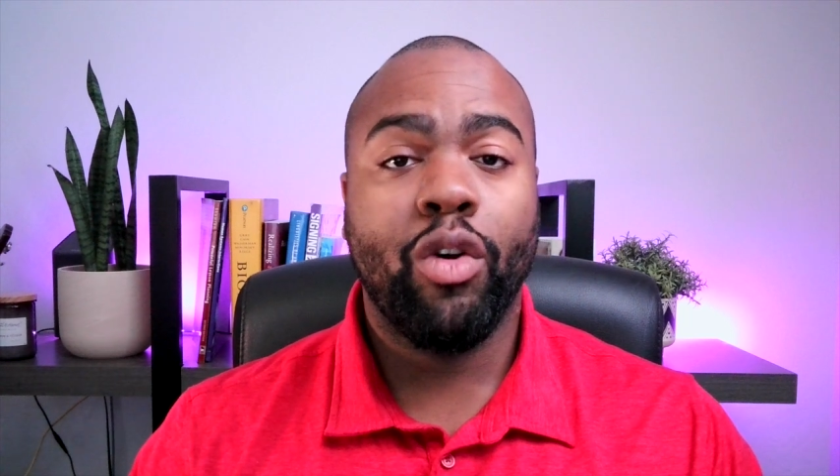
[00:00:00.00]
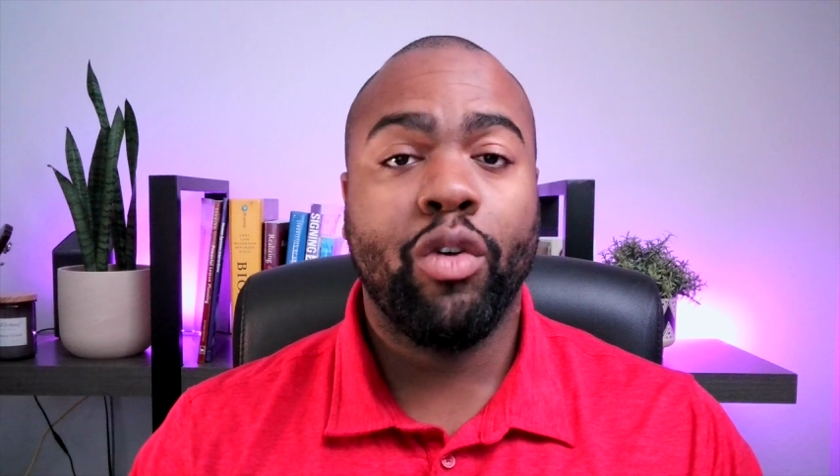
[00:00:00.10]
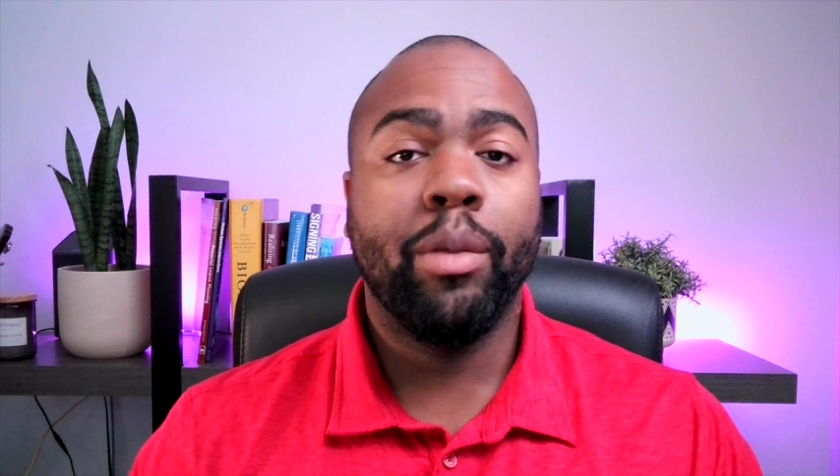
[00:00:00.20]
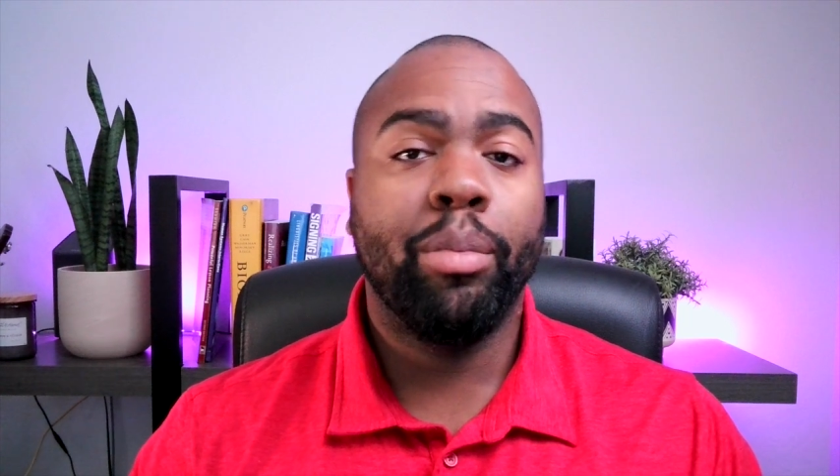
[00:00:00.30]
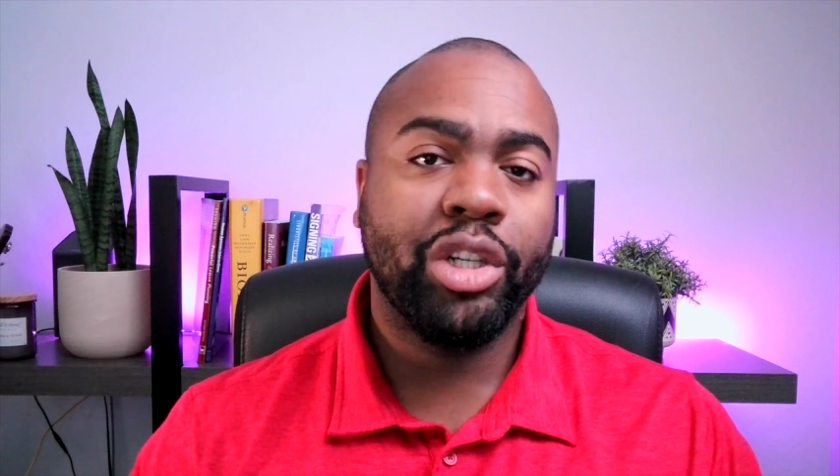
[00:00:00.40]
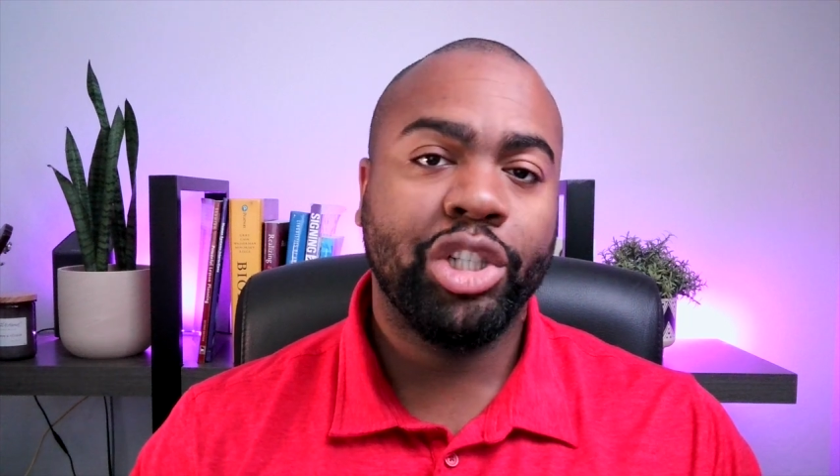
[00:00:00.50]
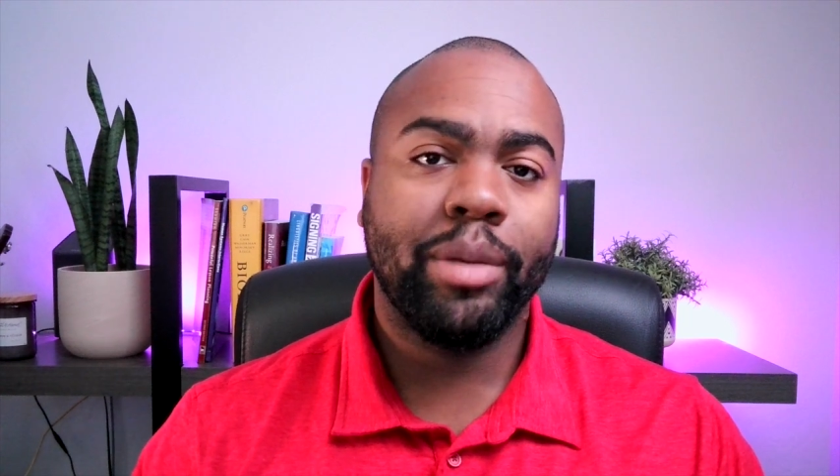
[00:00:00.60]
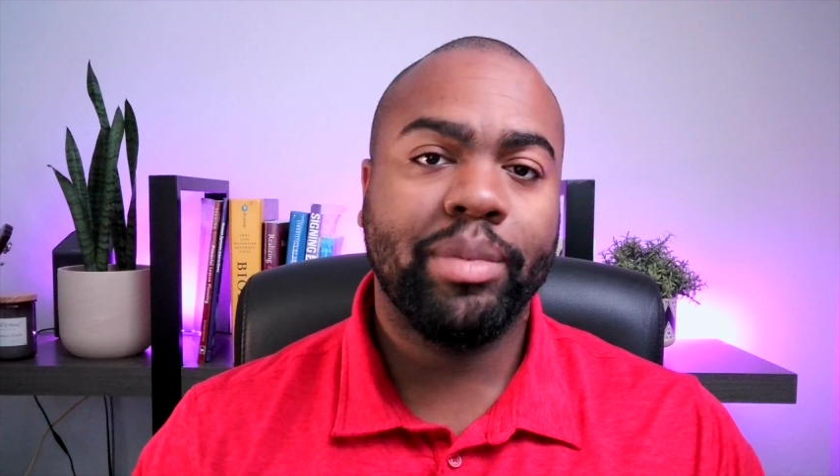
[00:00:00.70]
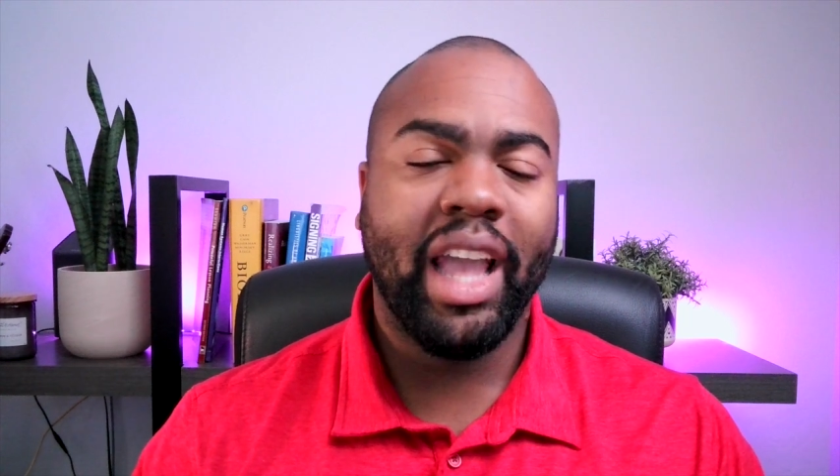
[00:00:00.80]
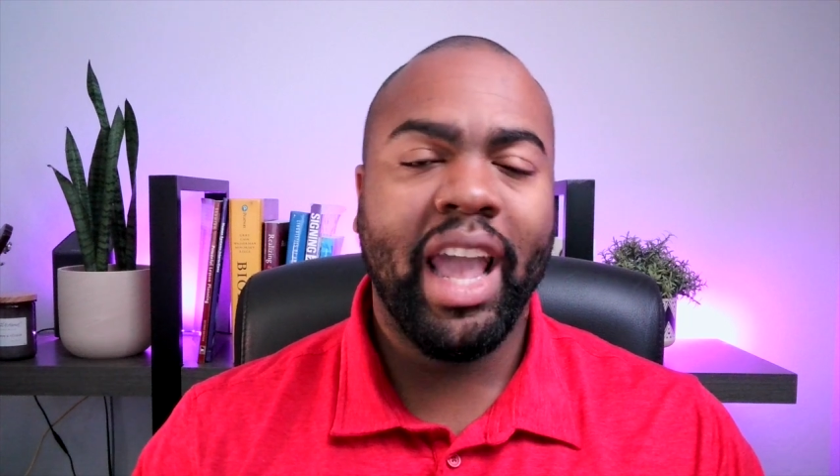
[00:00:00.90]
on the push
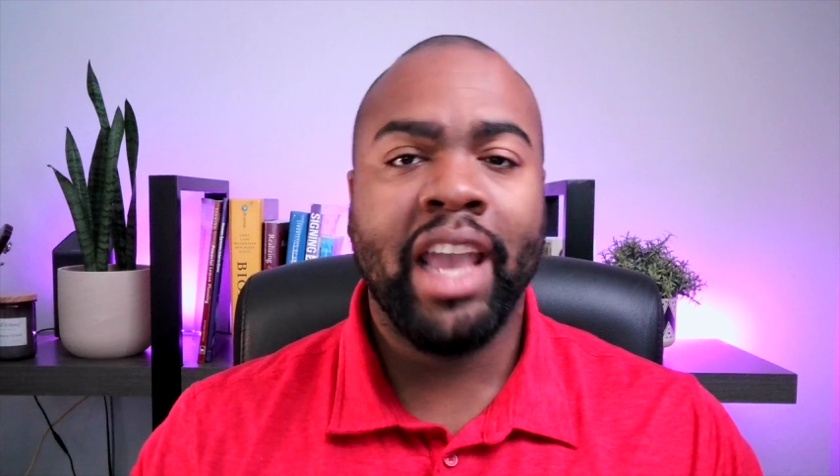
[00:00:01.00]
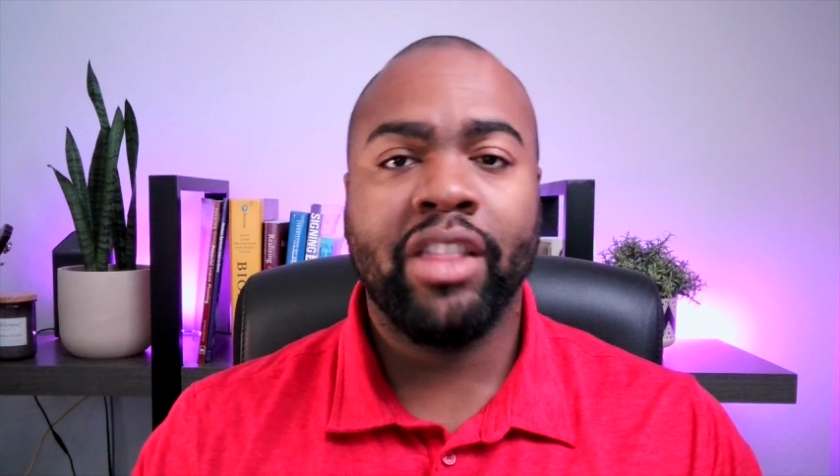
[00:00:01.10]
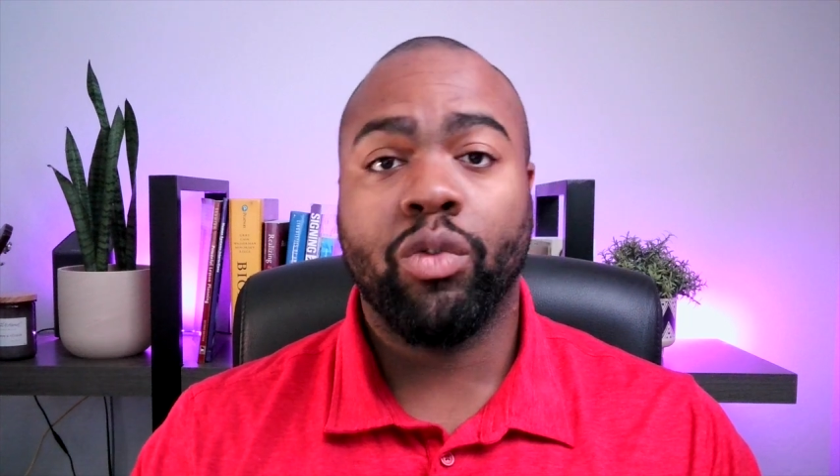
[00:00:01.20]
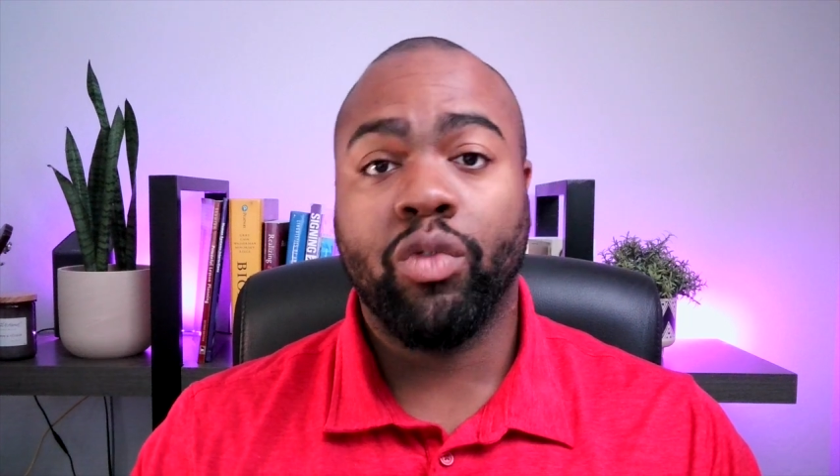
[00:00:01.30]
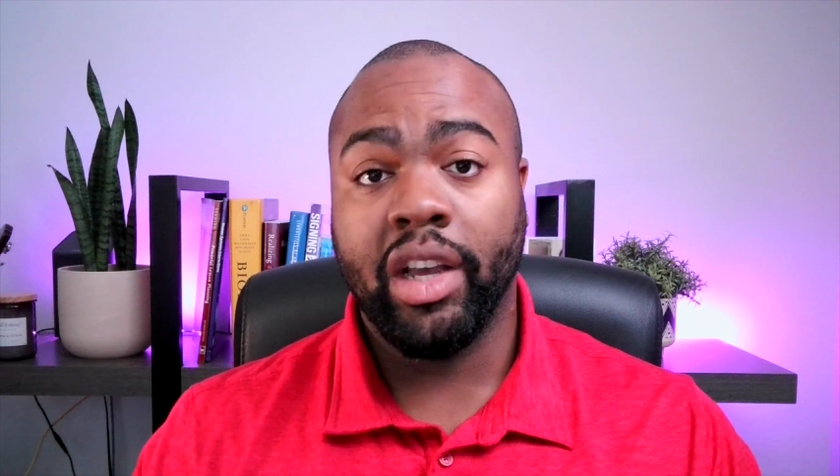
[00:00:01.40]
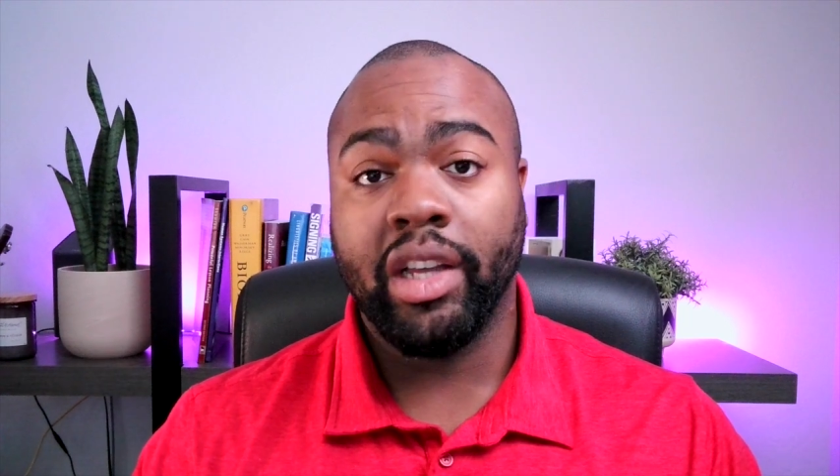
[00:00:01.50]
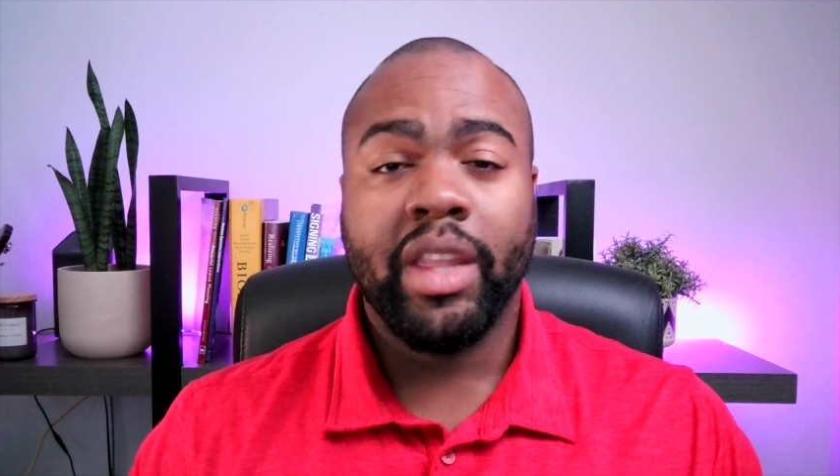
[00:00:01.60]
ups and the run.